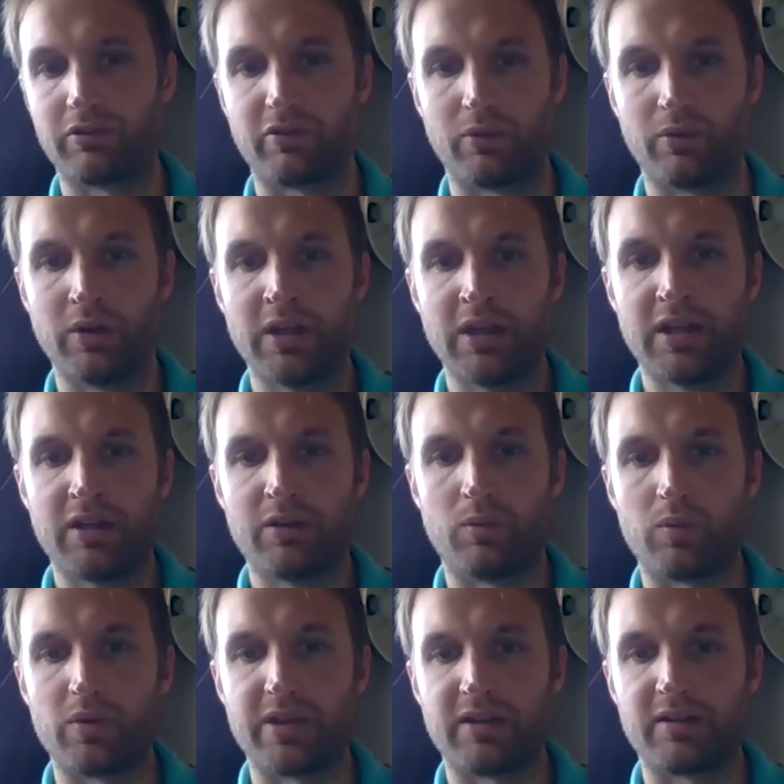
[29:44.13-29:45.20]
So
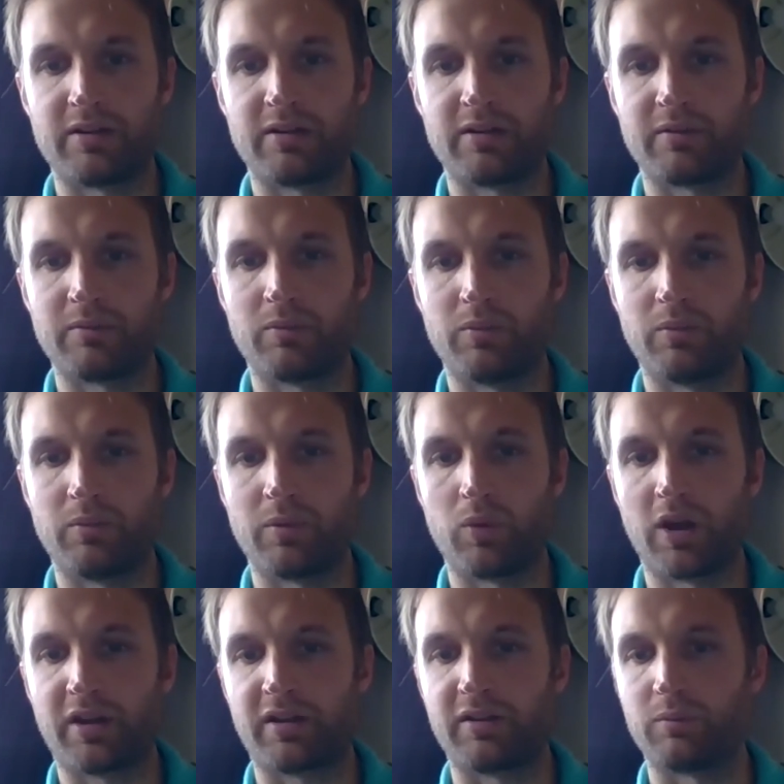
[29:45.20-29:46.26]
we're
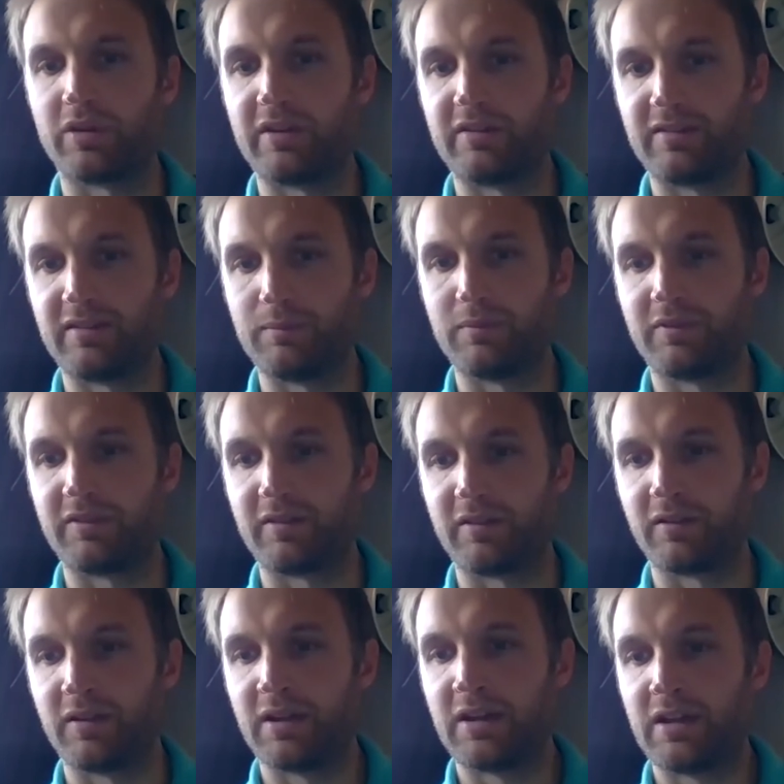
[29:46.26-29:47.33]
working with the team
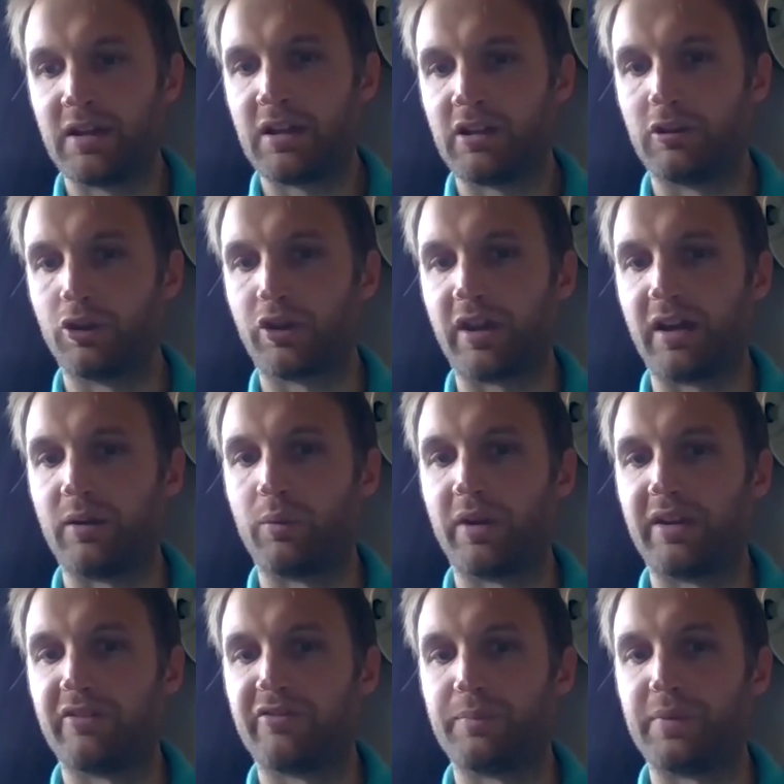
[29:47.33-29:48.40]
to look at a way
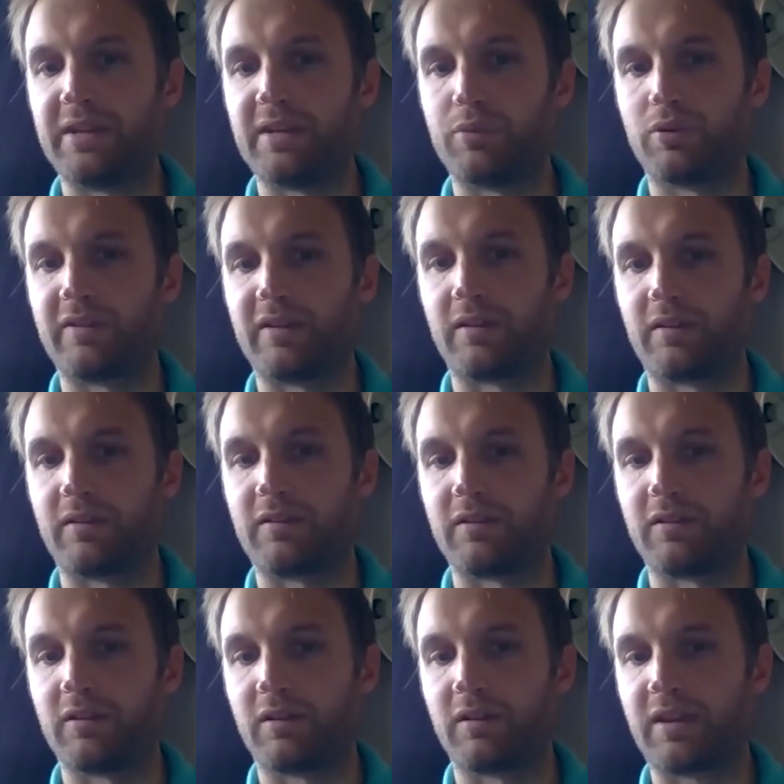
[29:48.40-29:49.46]
of being able
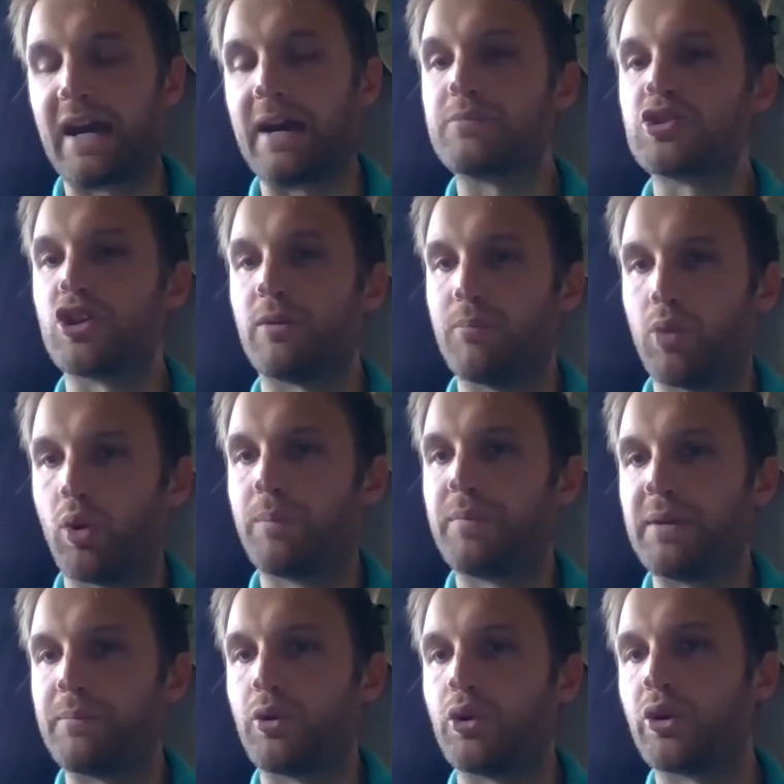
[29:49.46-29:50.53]
to capture more
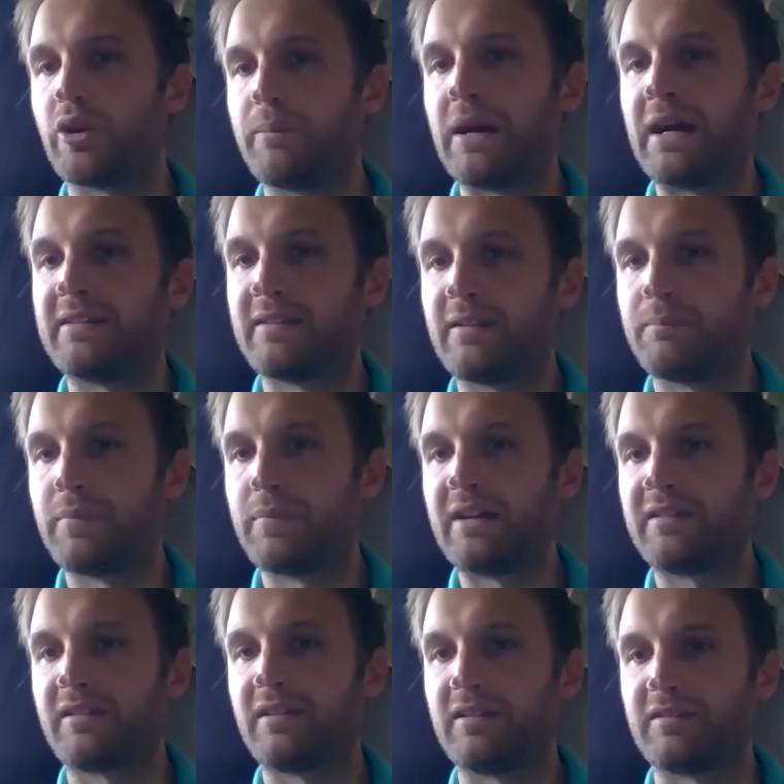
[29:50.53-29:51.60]
people who are abandoning
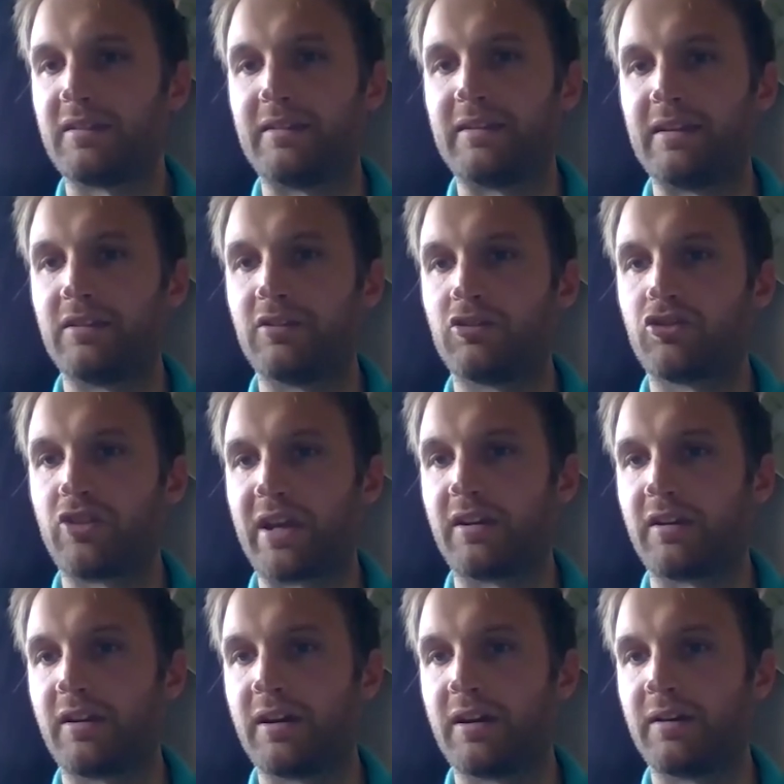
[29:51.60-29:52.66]
baskets and then
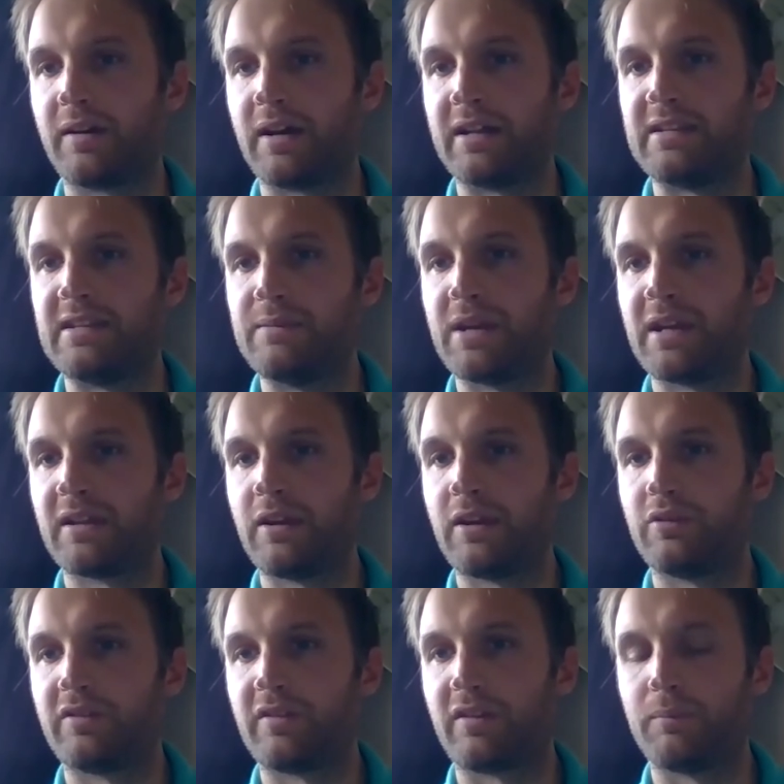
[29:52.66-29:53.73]
trigger an email
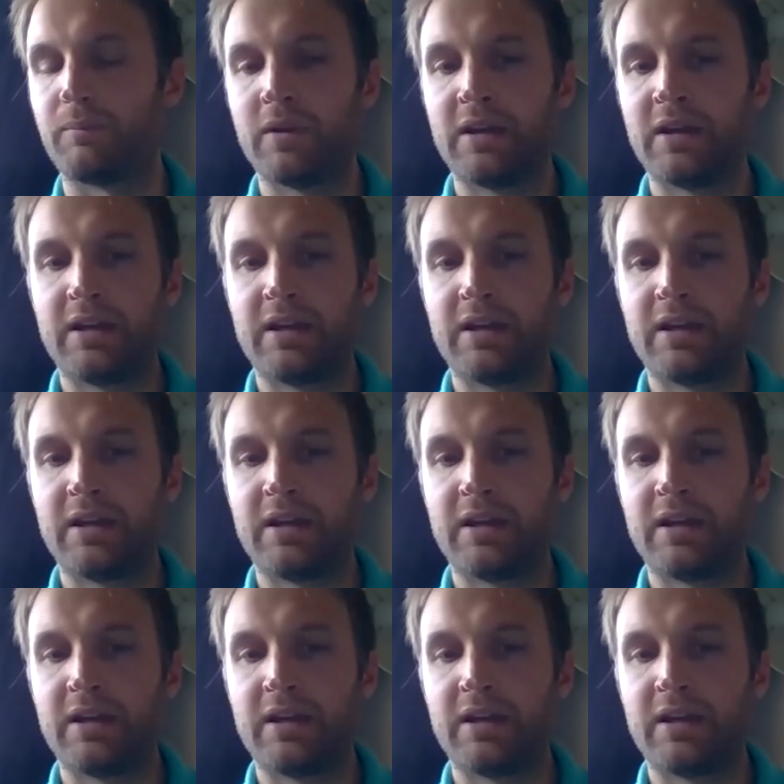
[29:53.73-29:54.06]
out to them.